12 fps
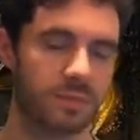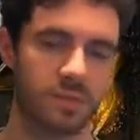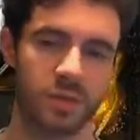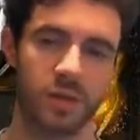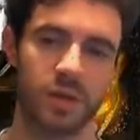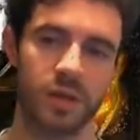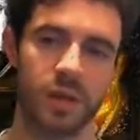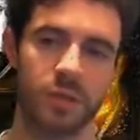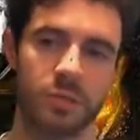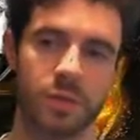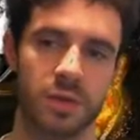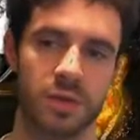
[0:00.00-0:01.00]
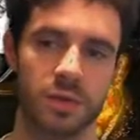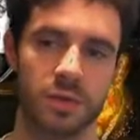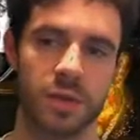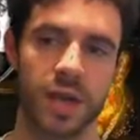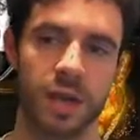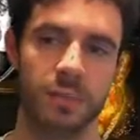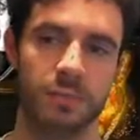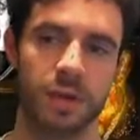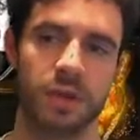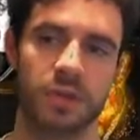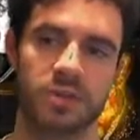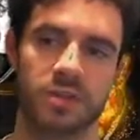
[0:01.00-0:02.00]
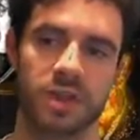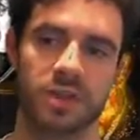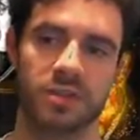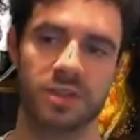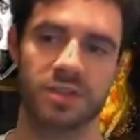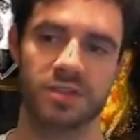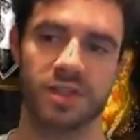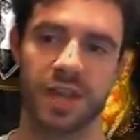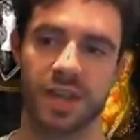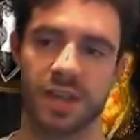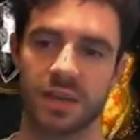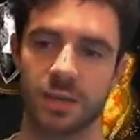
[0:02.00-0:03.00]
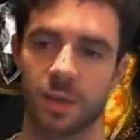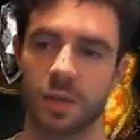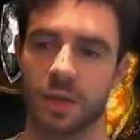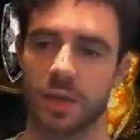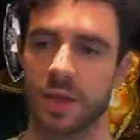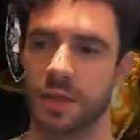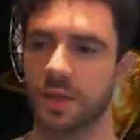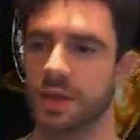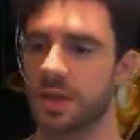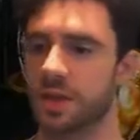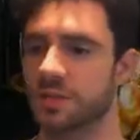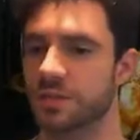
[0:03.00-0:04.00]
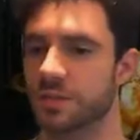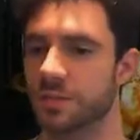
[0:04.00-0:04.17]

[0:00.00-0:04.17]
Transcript: Scotty, that would be New Game Plus. That's exactly what that thing is.